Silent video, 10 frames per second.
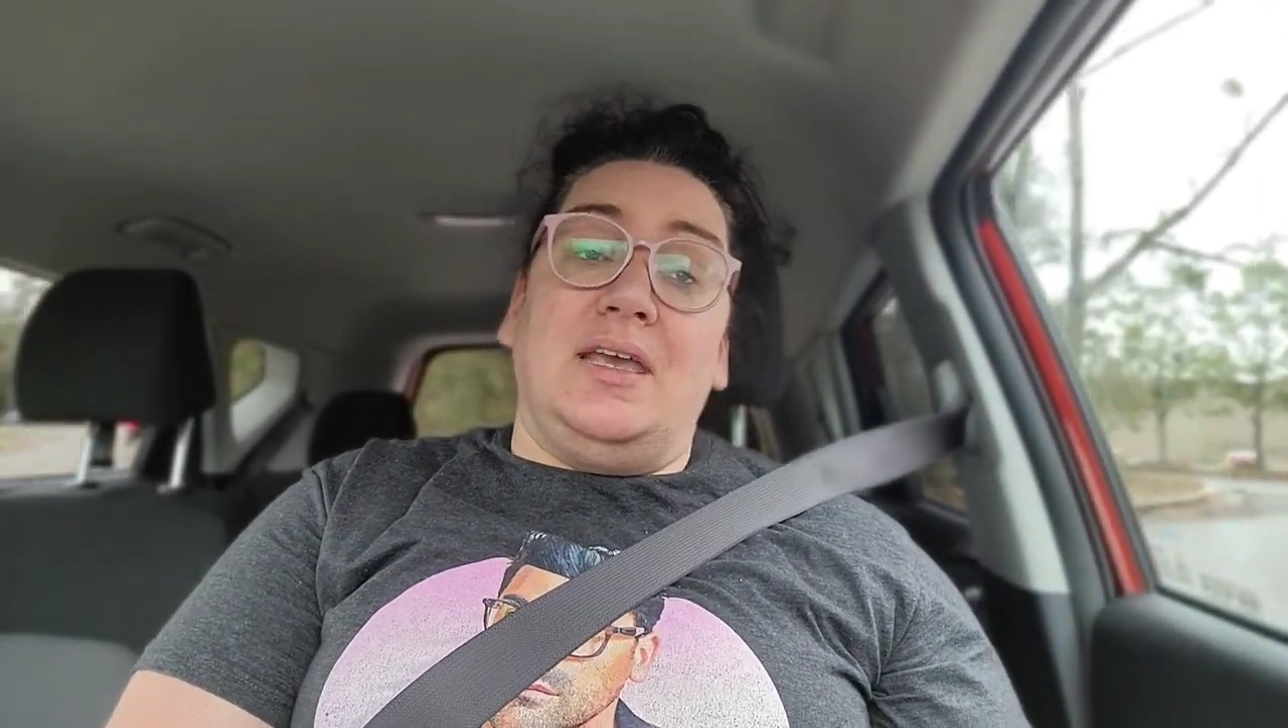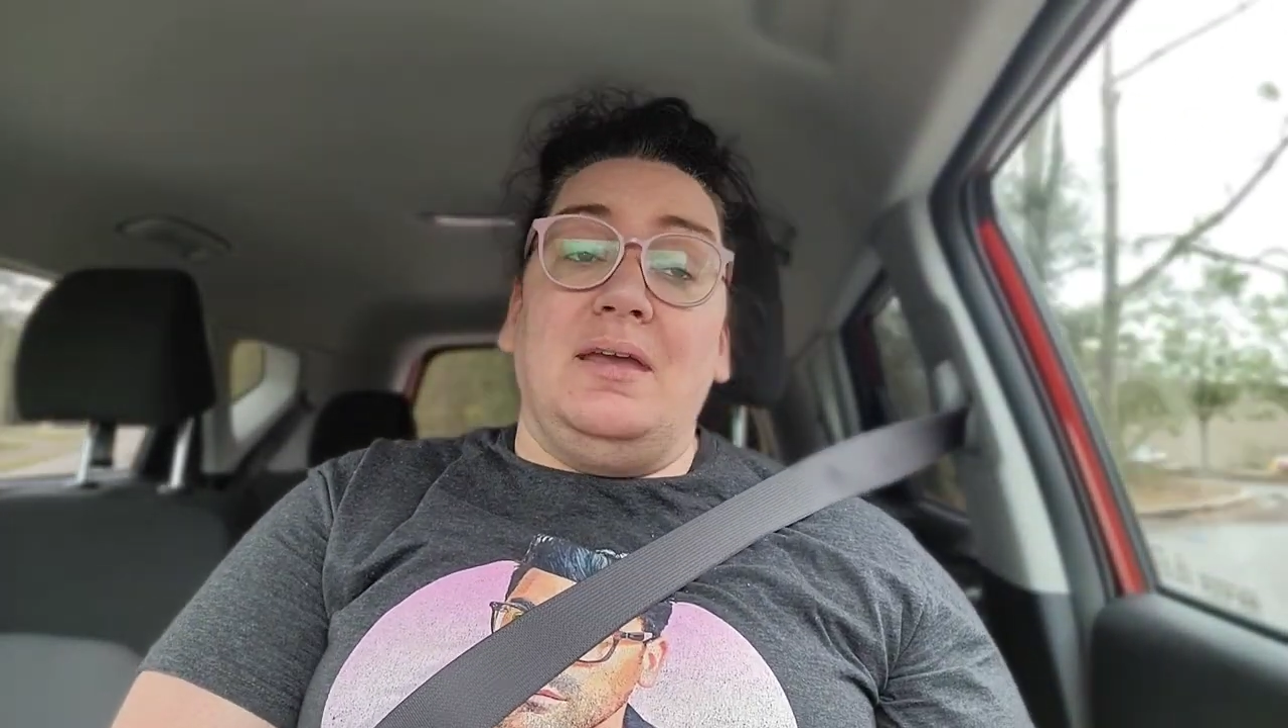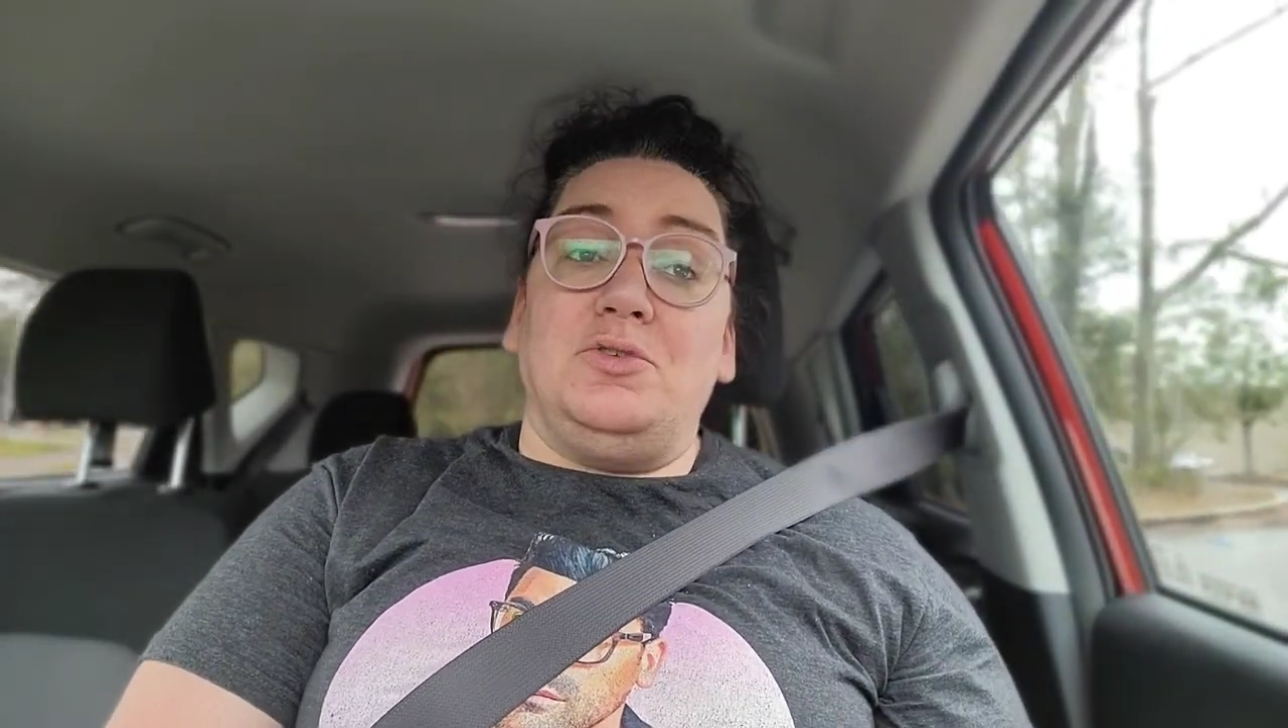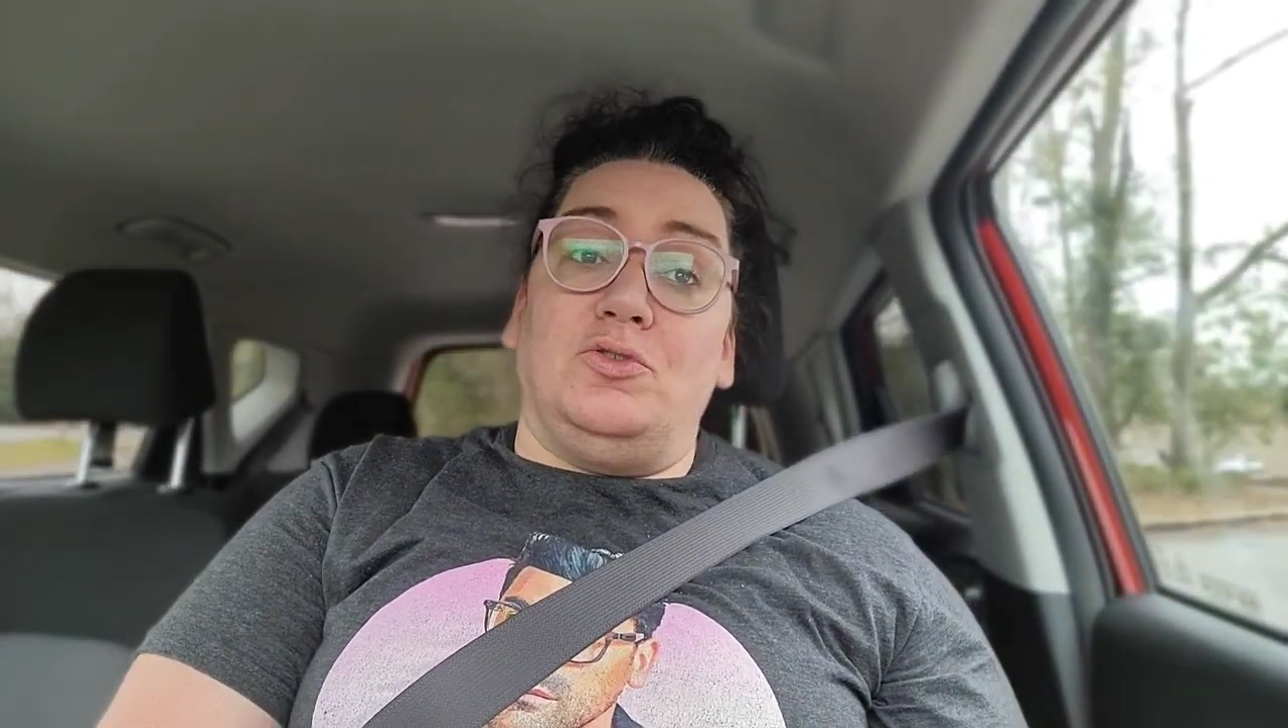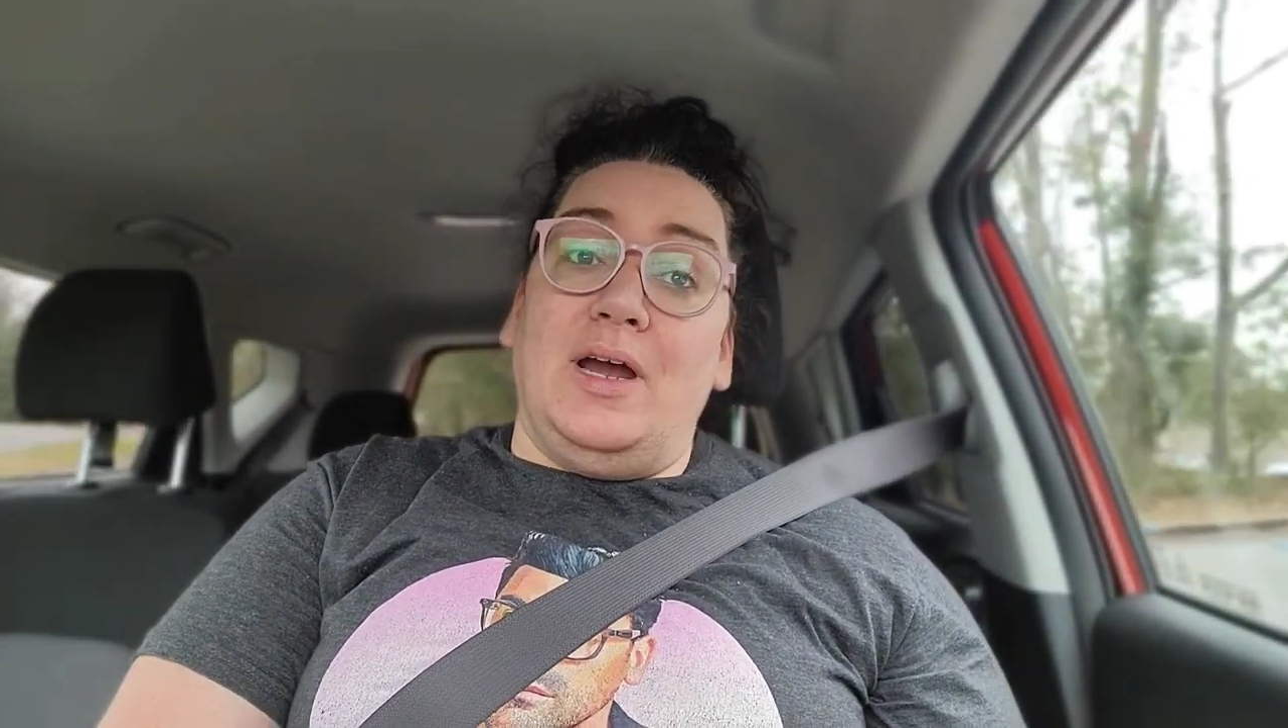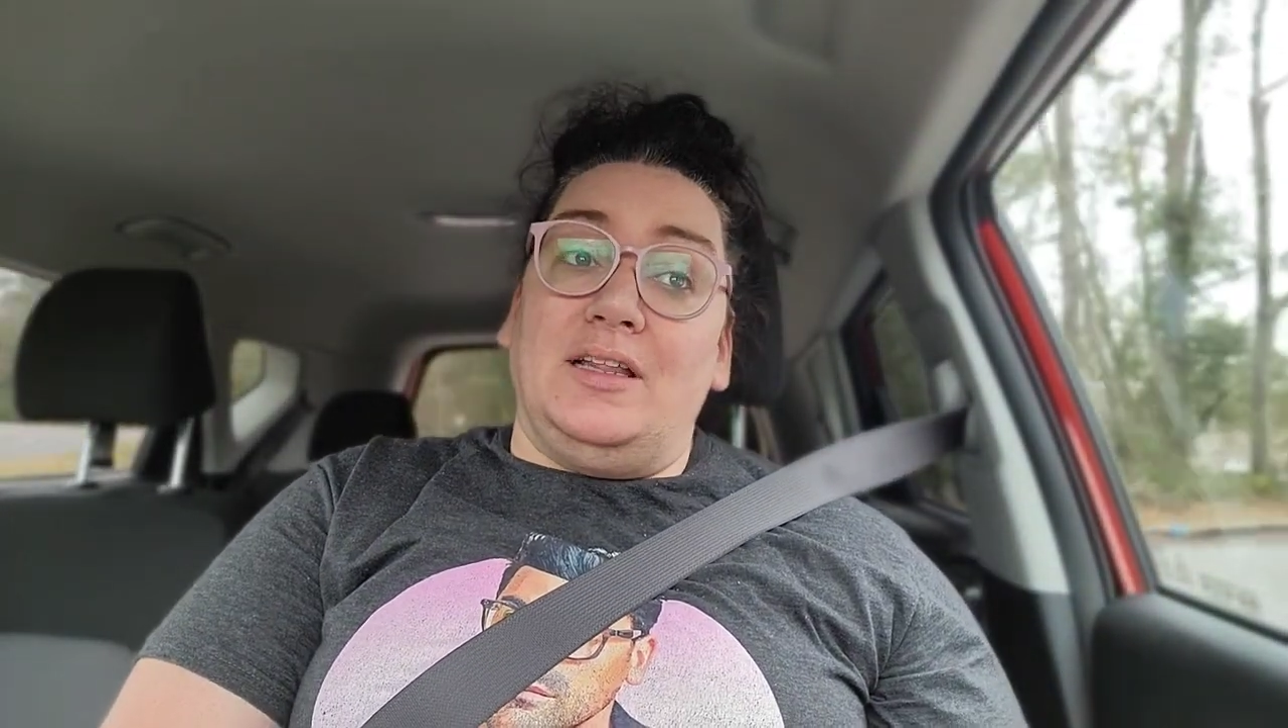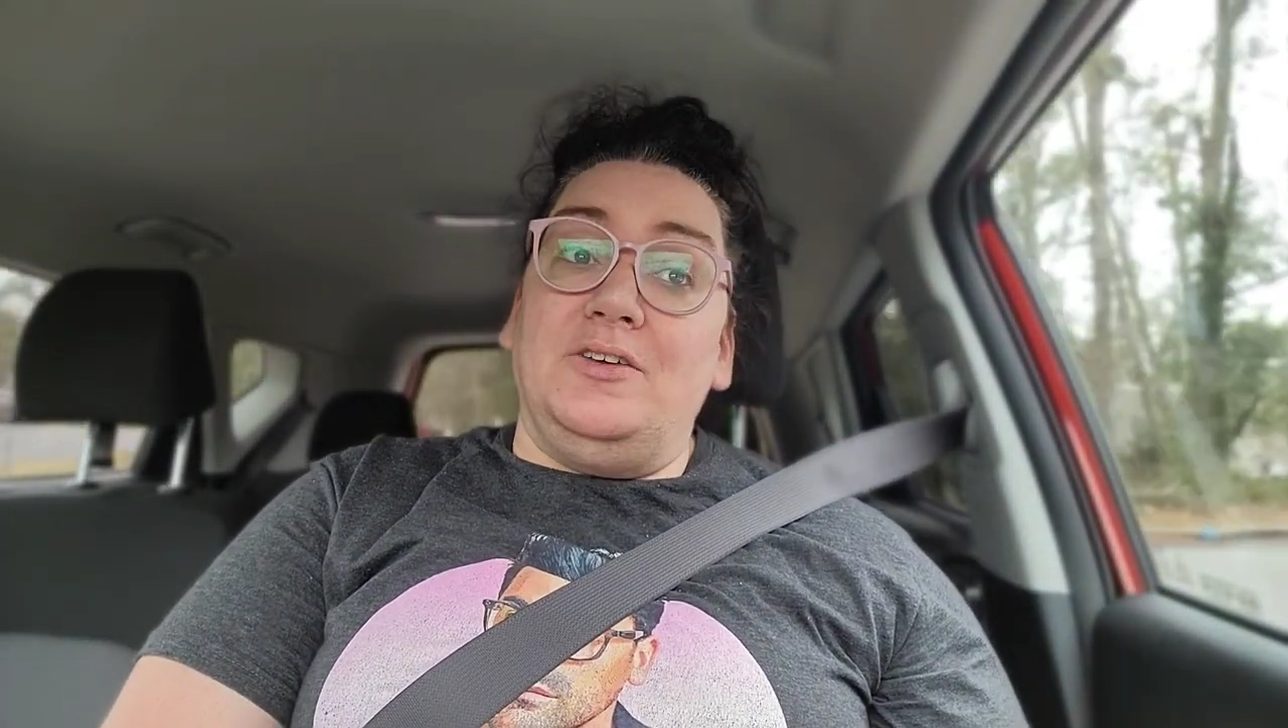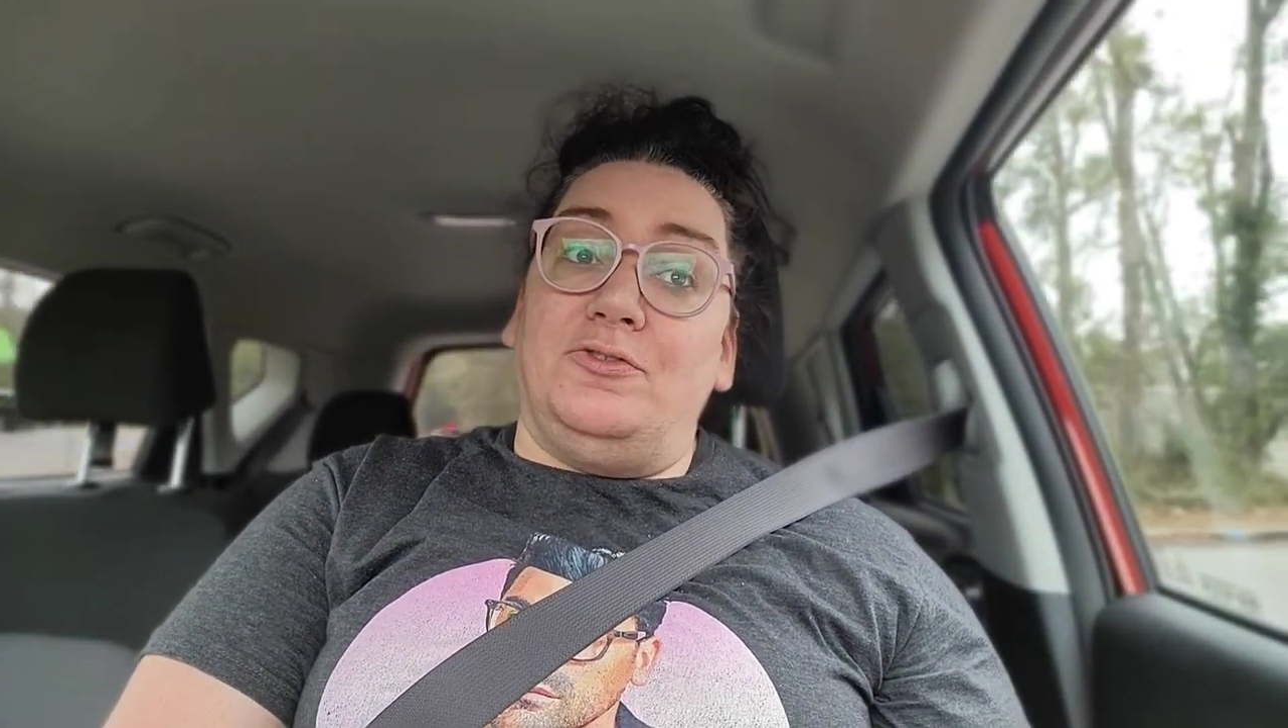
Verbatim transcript: came directly